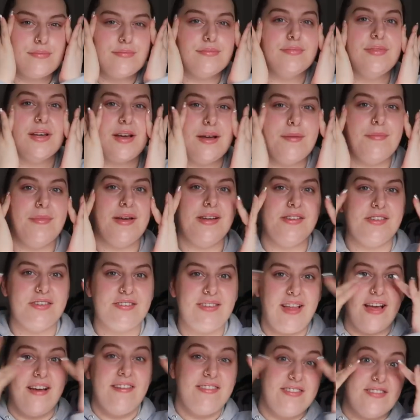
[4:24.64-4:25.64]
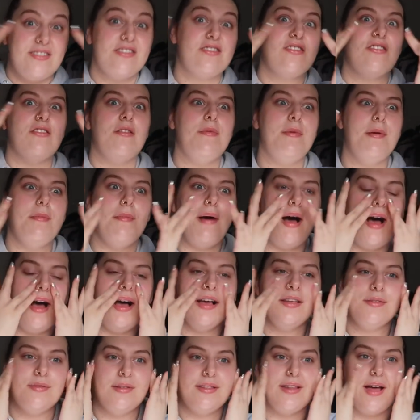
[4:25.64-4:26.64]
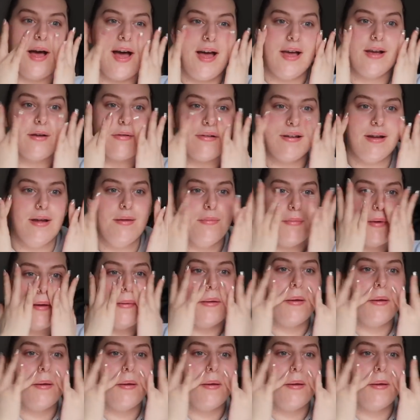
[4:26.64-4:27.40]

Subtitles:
look at me just like scrubbing my eyes with the eye cream.